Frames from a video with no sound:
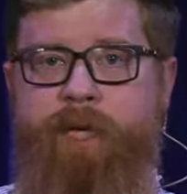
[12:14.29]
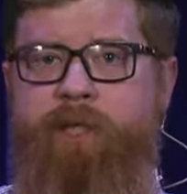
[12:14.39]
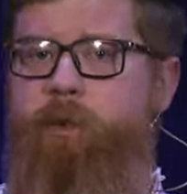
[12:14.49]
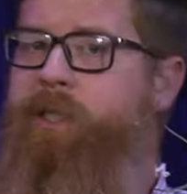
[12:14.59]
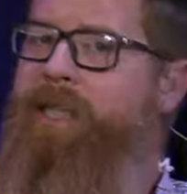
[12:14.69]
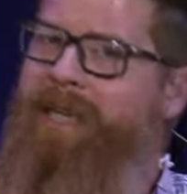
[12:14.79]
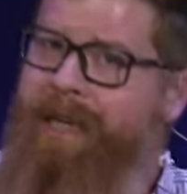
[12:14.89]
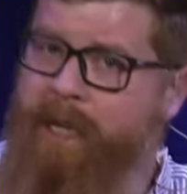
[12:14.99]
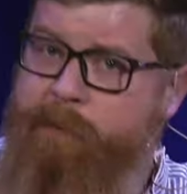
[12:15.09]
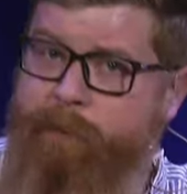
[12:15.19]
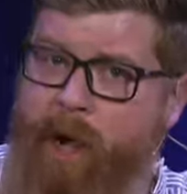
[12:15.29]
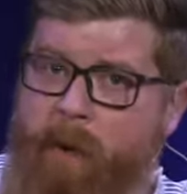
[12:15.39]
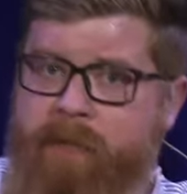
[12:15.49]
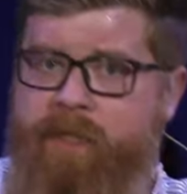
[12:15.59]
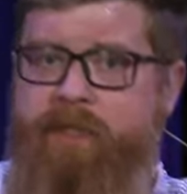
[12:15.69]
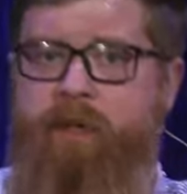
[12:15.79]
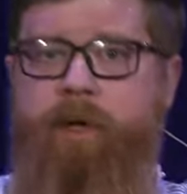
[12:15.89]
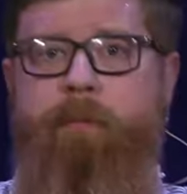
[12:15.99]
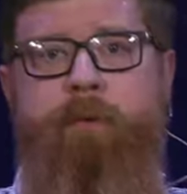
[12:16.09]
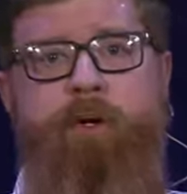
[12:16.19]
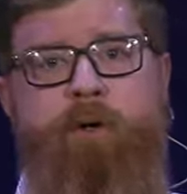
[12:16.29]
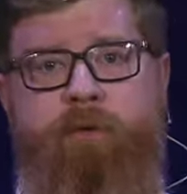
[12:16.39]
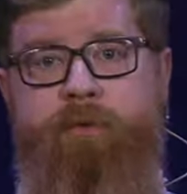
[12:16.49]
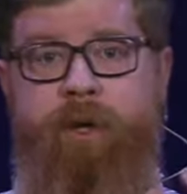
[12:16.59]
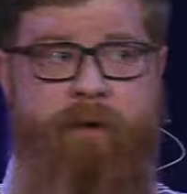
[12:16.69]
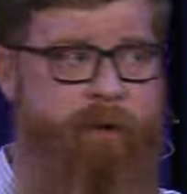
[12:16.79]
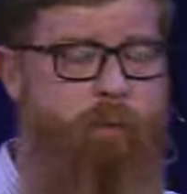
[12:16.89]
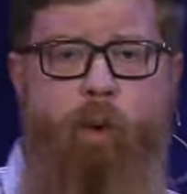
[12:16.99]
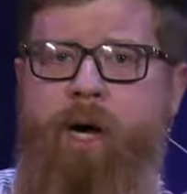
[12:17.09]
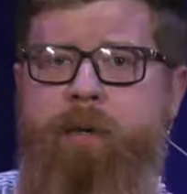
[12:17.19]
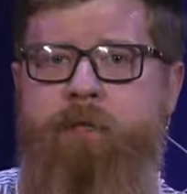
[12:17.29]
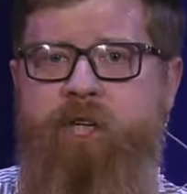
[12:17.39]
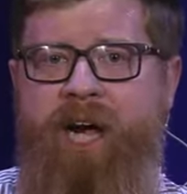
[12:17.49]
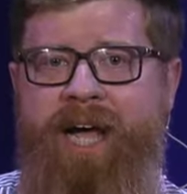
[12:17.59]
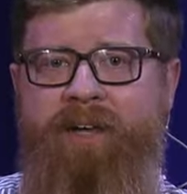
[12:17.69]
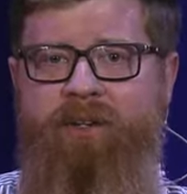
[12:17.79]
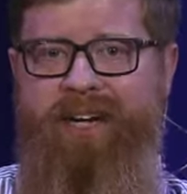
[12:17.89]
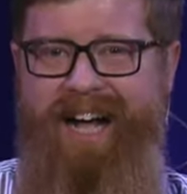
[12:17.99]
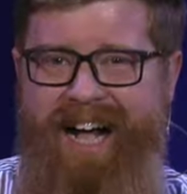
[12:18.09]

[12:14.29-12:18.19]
So we're seeing God's promise move from one child,